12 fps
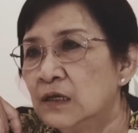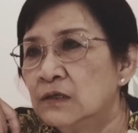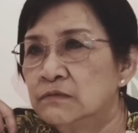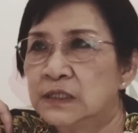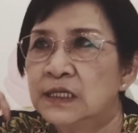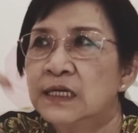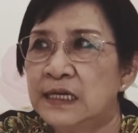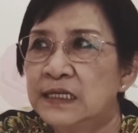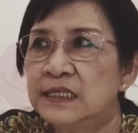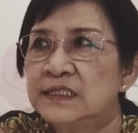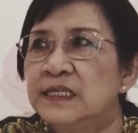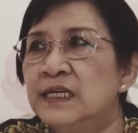but then
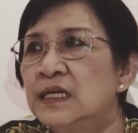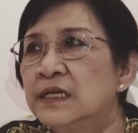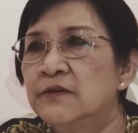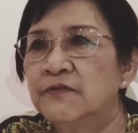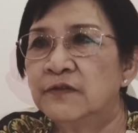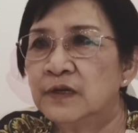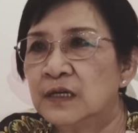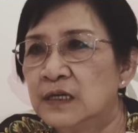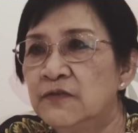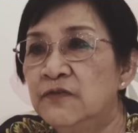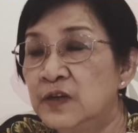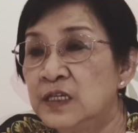I say, if
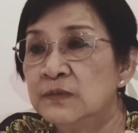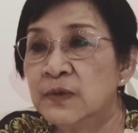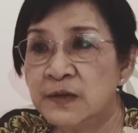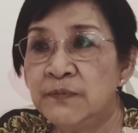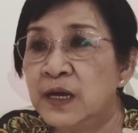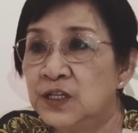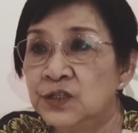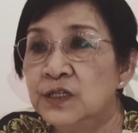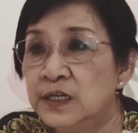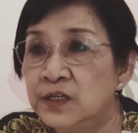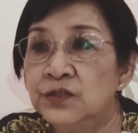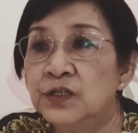it's my
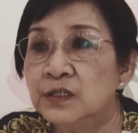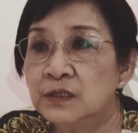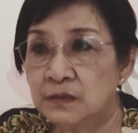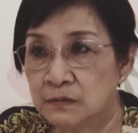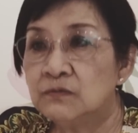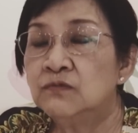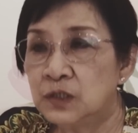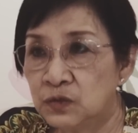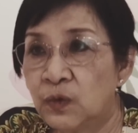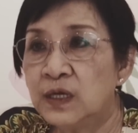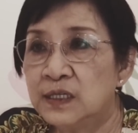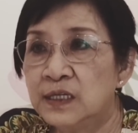imagination is
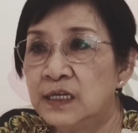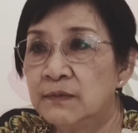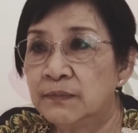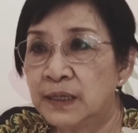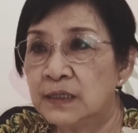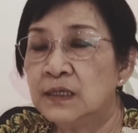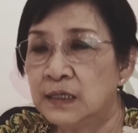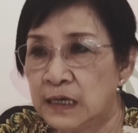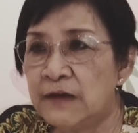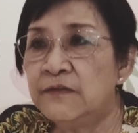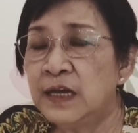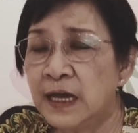one thing, but
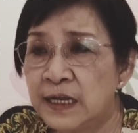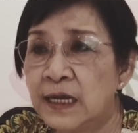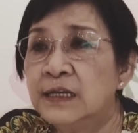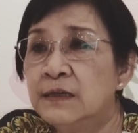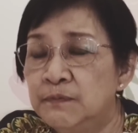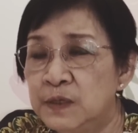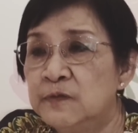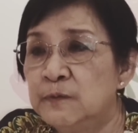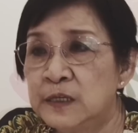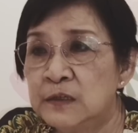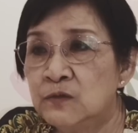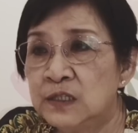having another
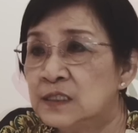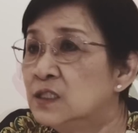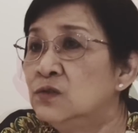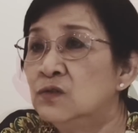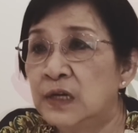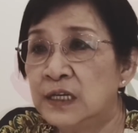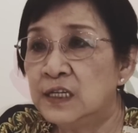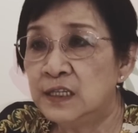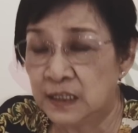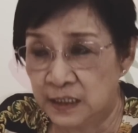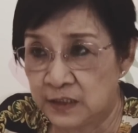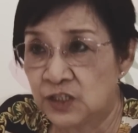people who doesn't know
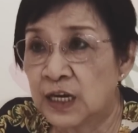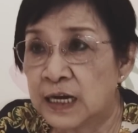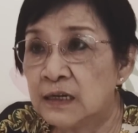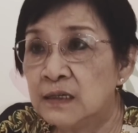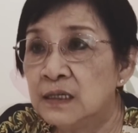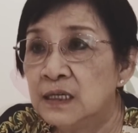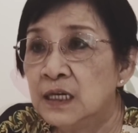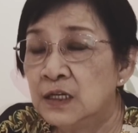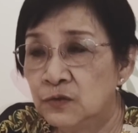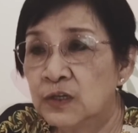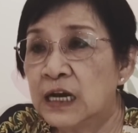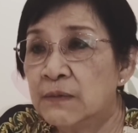anything as a child
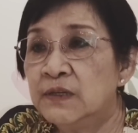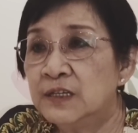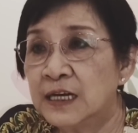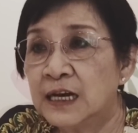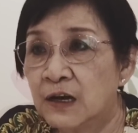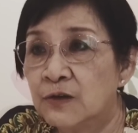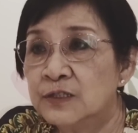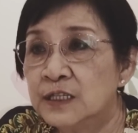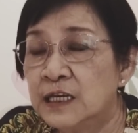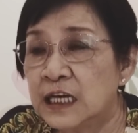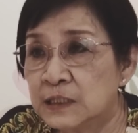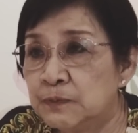to come in the house,
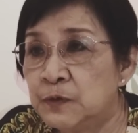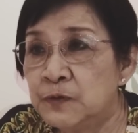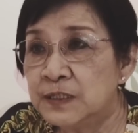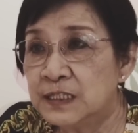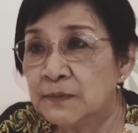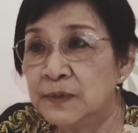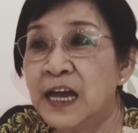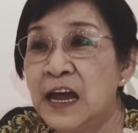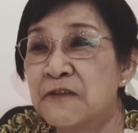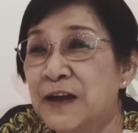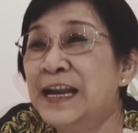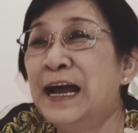experience something
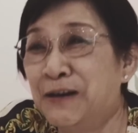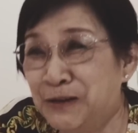and run out,